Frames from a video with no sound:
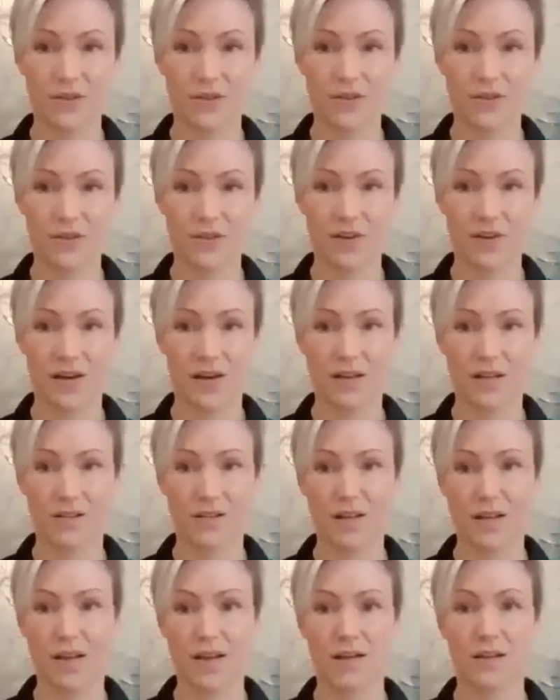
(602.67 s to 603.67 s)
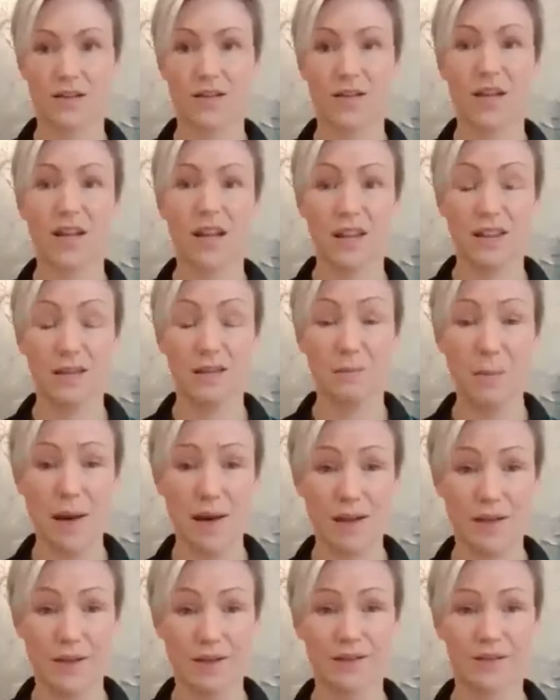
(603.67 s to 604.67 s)
of fats and the
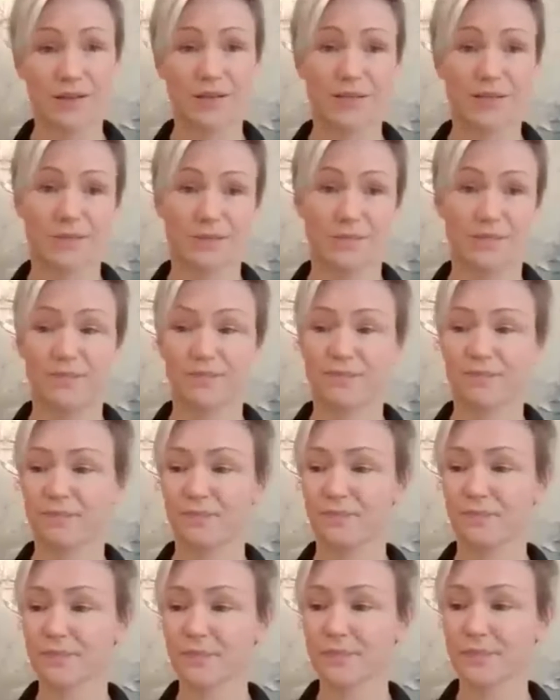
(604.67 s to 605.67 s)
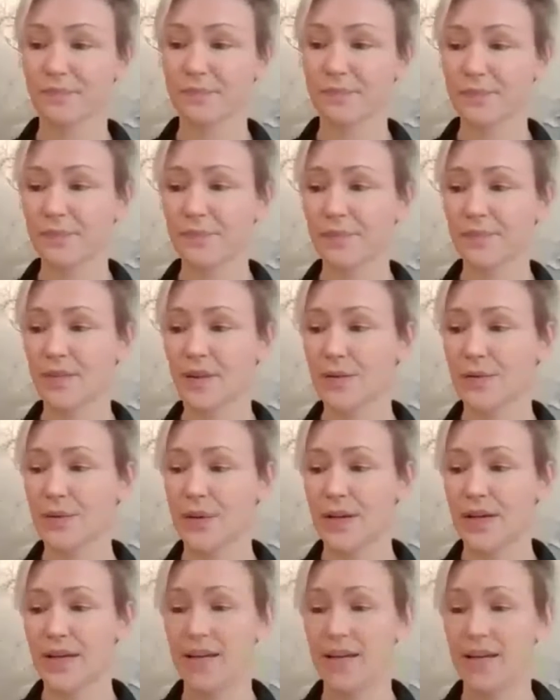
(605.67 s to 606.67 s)
balance,
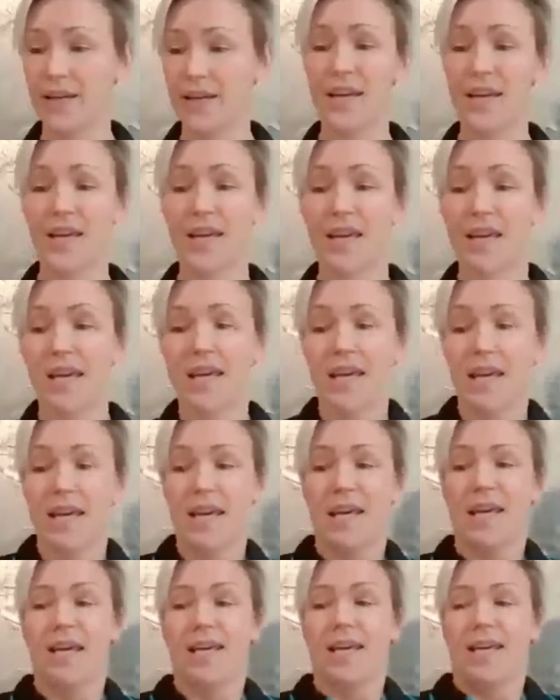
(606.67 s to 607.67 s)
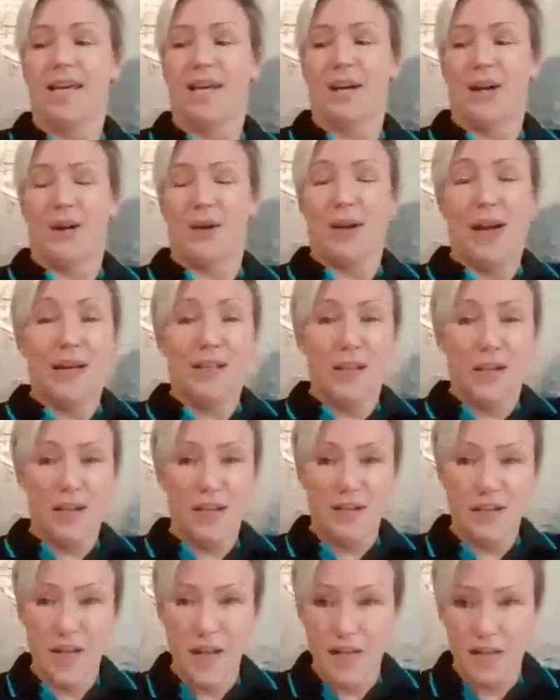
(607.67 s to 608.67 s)
really. Okay, so
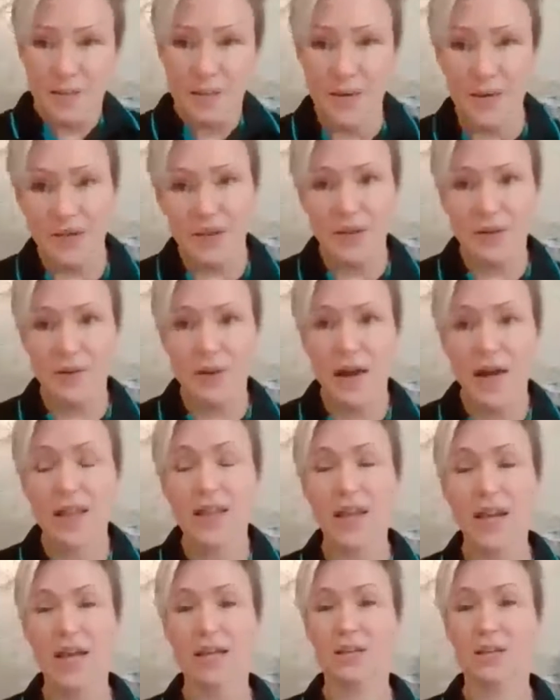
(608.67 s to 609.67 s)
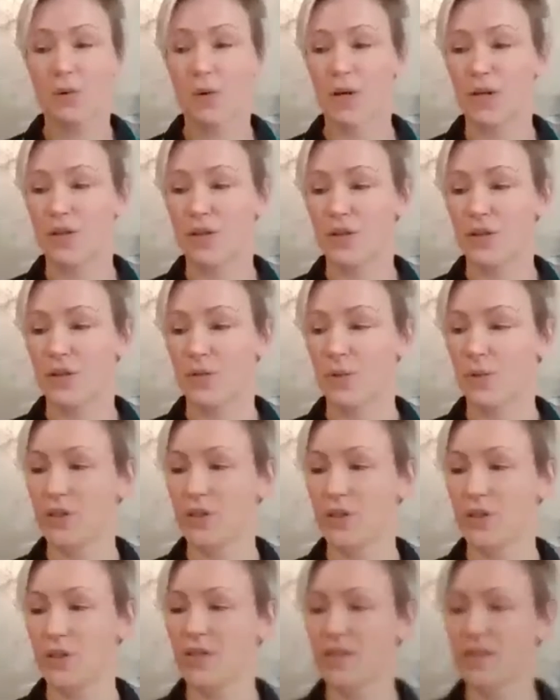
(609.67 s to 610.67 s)
this takes me on to the next question, which
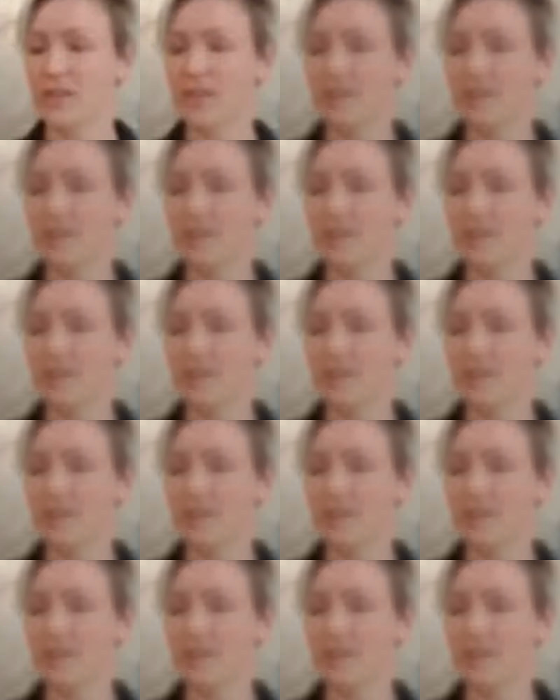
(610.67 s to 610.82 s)
is